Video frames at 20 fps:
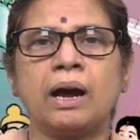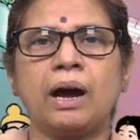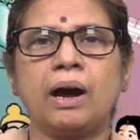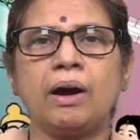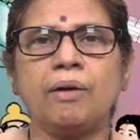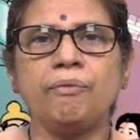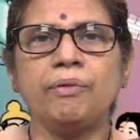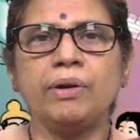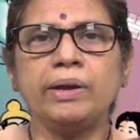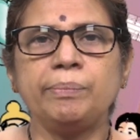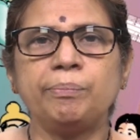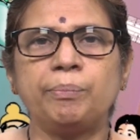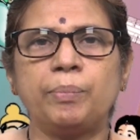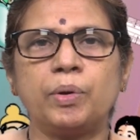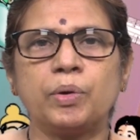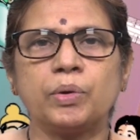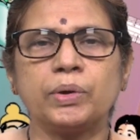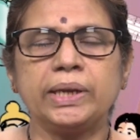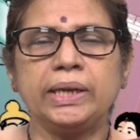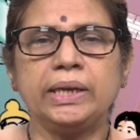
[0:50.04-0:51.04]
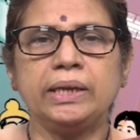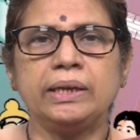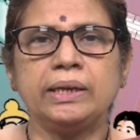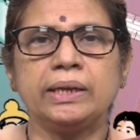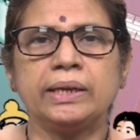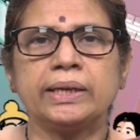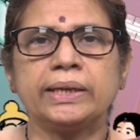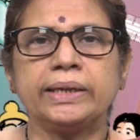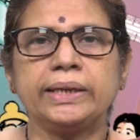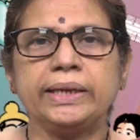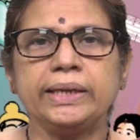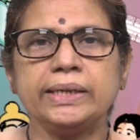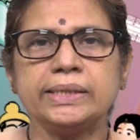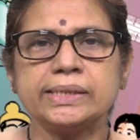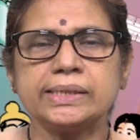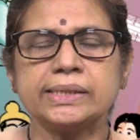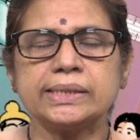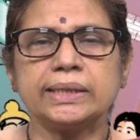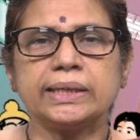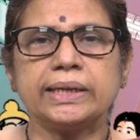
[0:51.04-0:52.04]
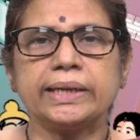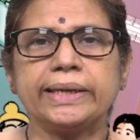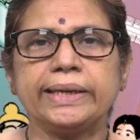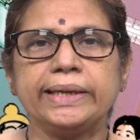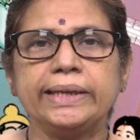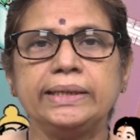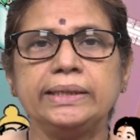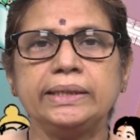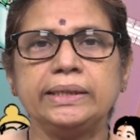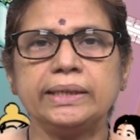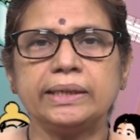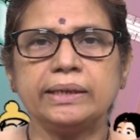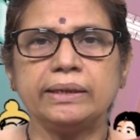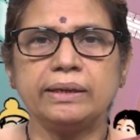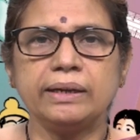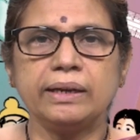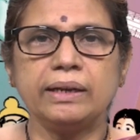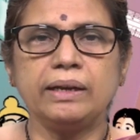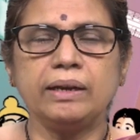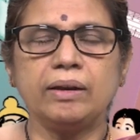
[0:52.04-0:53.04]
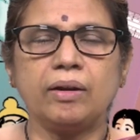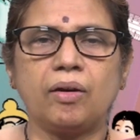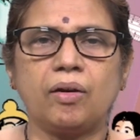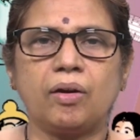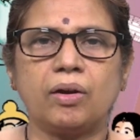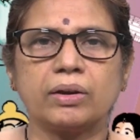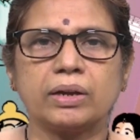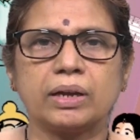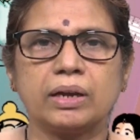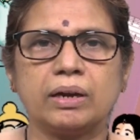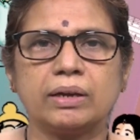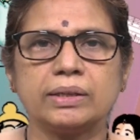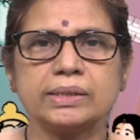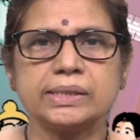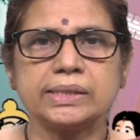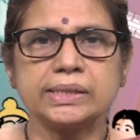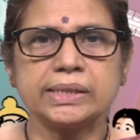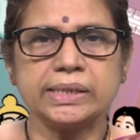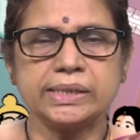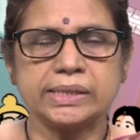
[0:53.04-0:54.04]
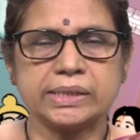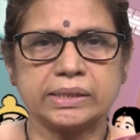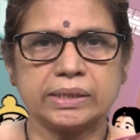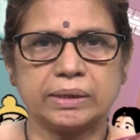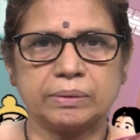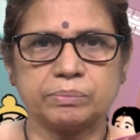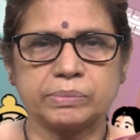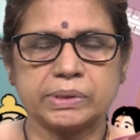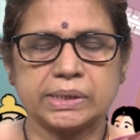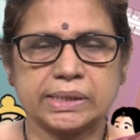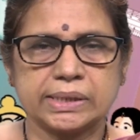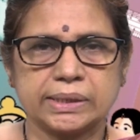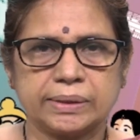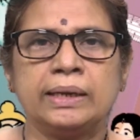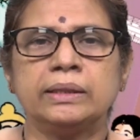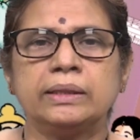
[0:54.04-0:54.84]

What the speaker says: Our Body, Its Internal Organ Systems.